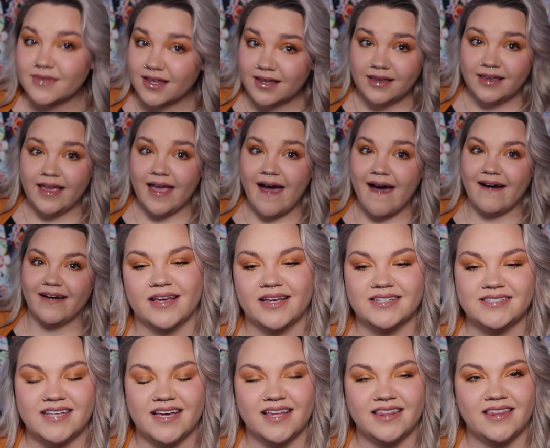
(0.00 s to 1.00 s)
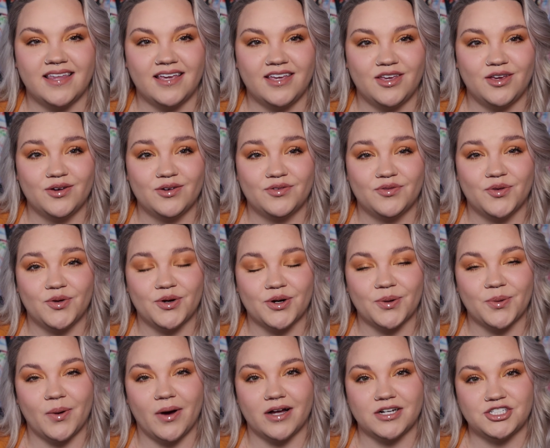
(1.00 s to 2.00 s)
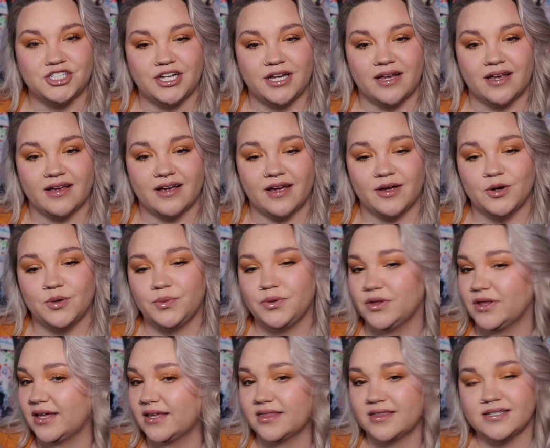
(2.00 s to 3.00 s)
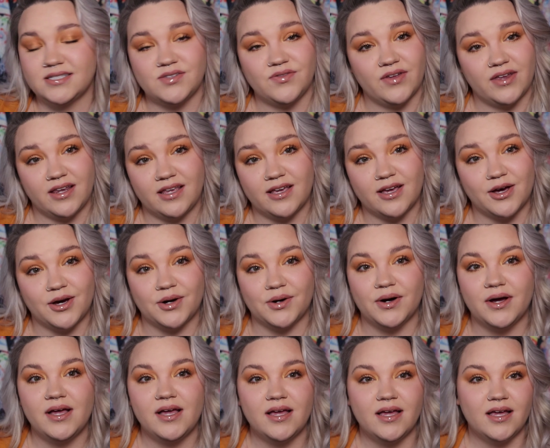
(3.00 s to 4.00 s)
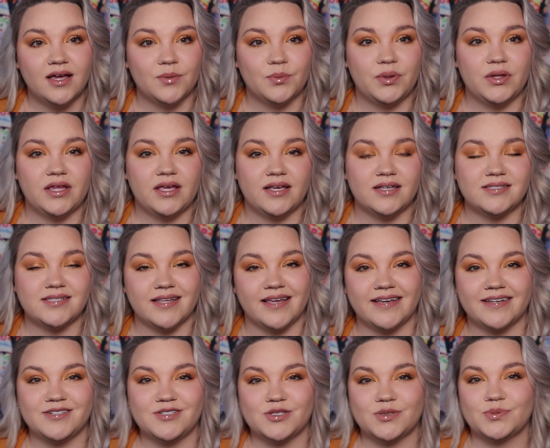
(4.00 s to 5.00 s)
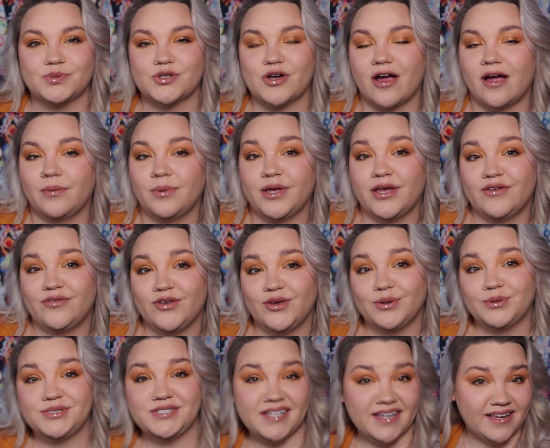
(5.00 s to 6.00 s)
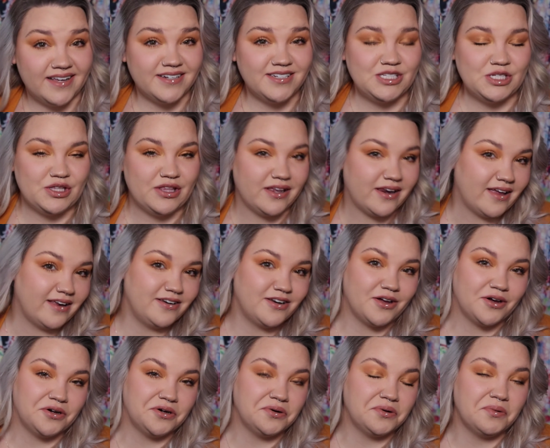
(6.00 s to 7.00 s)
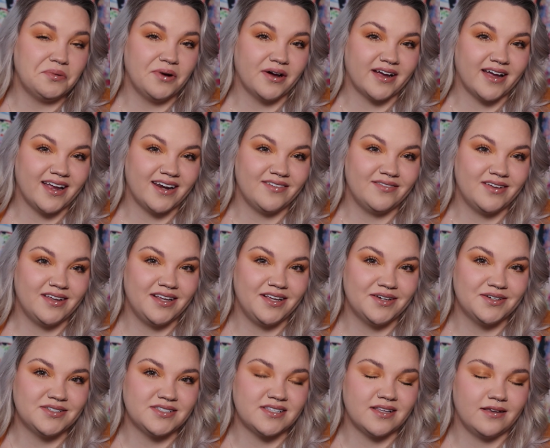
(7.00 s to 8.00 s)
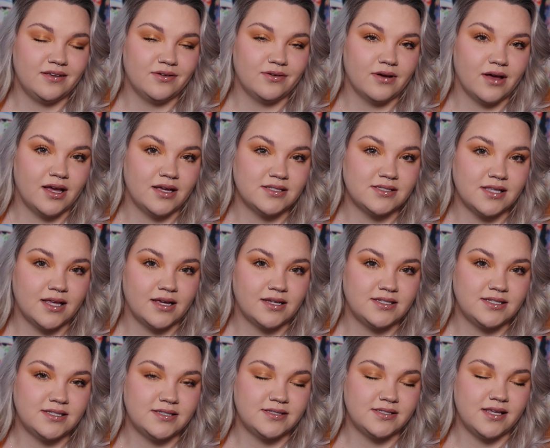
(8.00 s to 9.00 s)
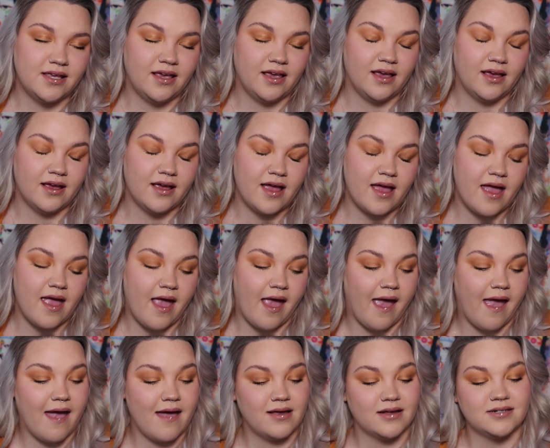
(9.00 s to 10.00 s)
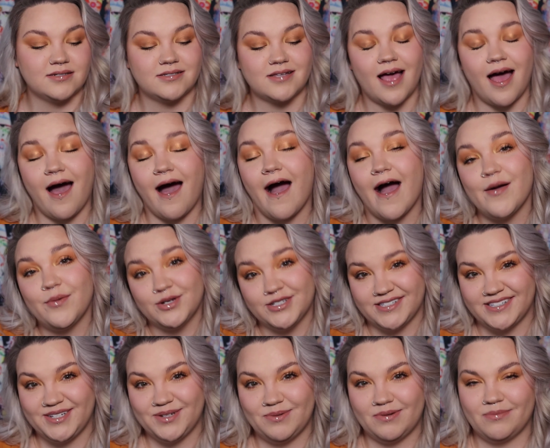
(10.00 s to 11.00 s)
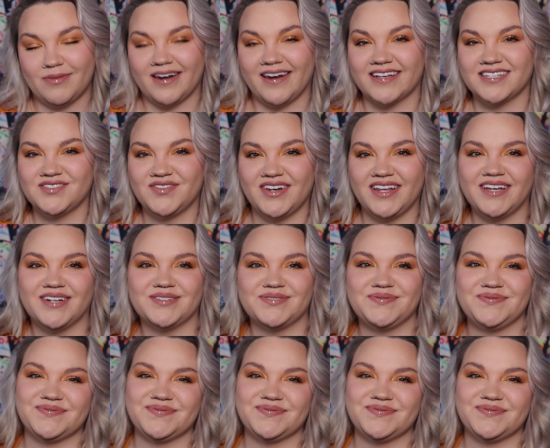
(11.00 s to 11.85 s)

yeah, like I said, thank you for watching. I hope you liked this video. Please like and subscribe if you did so that I know what kind of videos that you guys like to see, and I will see you in my next video.